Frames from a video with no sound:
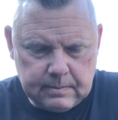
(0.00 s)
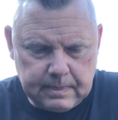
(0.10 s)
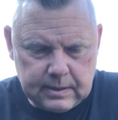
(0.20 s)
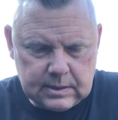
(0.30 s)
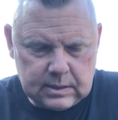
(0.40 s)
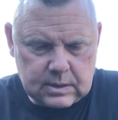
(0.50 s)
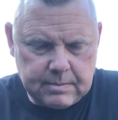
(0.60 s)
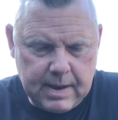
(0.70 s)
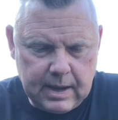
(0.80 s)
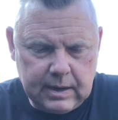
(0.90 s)
It says,
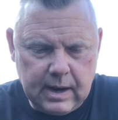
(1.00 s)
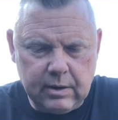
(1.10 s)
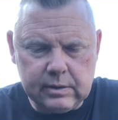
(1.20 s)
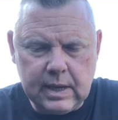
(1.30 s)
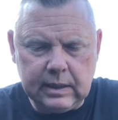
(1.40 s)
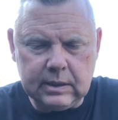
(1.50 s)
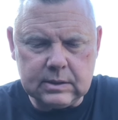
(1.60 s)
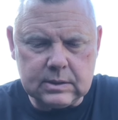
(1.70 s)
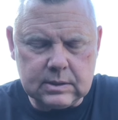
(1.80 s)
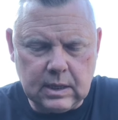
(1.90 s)
Command Aaron and his
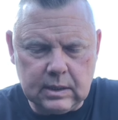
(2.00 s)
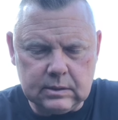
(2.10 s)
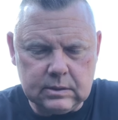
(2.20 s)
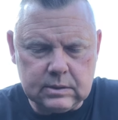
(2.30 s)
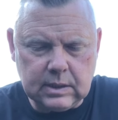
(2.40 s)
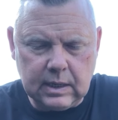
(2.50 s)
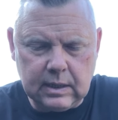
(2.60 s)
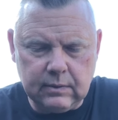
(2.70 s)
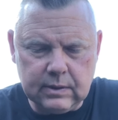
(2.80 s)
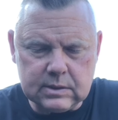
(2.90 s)
sons,
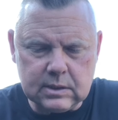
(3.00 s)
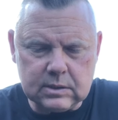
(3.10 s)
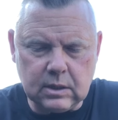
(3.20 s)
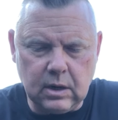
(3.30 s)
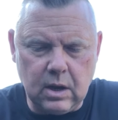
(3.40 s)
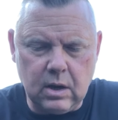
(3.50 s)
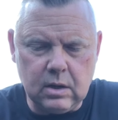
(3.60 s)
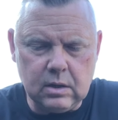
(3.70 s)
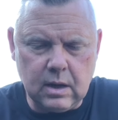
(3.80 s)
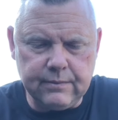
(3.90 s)
saying, This is the
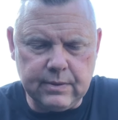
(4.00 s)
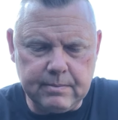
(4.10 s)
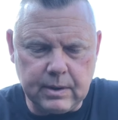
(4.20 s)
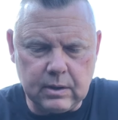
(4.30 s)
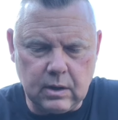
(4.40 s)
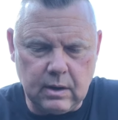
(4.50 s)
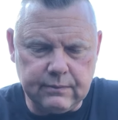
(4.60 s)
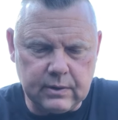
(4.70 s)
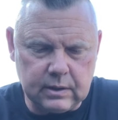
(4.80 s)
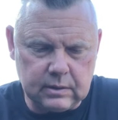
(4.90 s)
law of the burnt
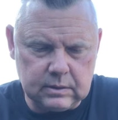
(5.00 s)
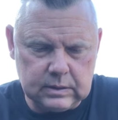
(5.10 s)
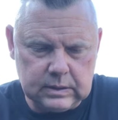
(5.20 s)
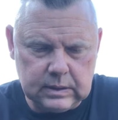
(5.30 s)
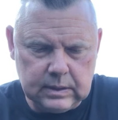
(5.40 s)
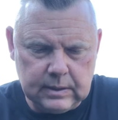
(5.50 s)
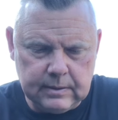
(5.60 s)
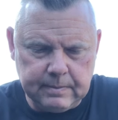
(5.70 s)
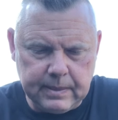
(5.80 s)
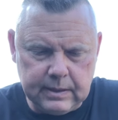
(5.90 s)
offering.
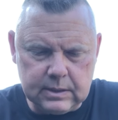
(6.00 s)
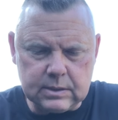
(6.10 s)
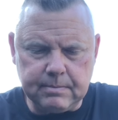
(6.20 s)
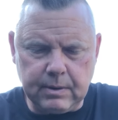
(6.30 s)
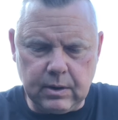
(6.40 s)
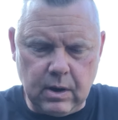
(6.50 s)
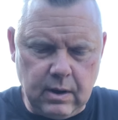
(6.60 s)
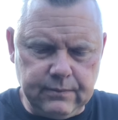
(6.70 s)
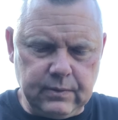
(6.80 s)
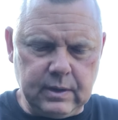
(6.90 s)
It is the burnt
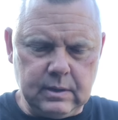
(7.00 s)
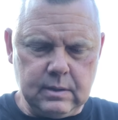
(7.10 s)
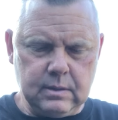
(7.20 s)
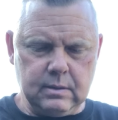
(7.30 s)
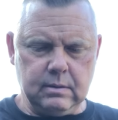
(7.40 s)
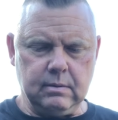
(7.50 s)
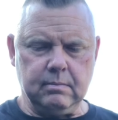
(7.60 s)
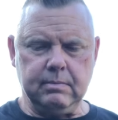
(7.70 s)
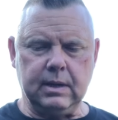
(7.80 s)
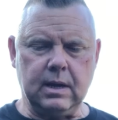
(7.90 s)
offering
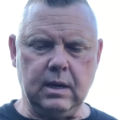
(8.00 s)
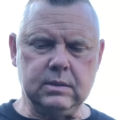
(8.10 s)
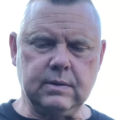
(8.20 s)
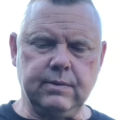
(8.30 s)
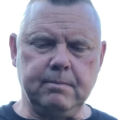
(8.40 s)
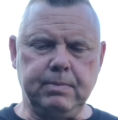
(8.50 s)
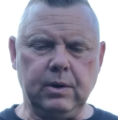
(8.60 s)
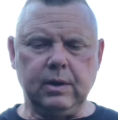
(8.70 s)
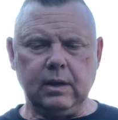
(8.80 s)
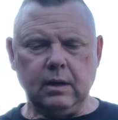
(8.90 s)
because of the
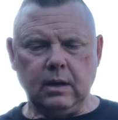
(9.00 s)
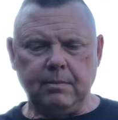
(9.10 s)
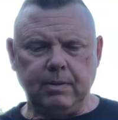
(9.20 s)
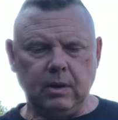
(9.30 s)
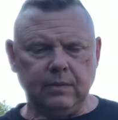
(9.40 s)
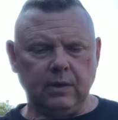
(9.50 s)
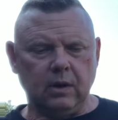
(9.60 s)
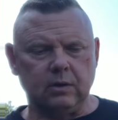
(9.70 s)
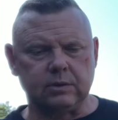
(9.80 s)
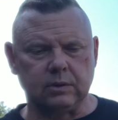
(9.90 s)
burning upon the
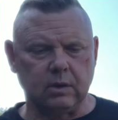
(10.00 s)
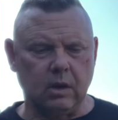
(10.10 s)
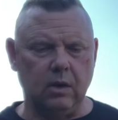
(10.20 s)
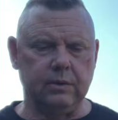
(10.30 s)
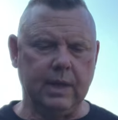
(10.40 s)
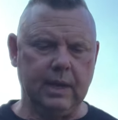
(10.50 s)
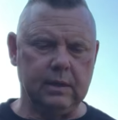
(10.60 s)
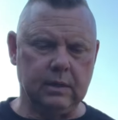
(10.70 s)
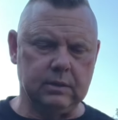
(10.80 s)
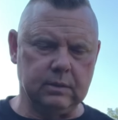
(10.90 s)
altar all night
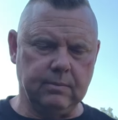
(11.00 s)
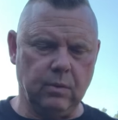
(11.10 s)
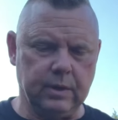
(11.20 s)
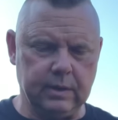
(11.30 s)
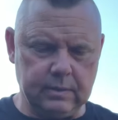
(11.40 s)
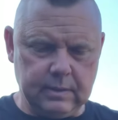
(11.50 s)
until the morning.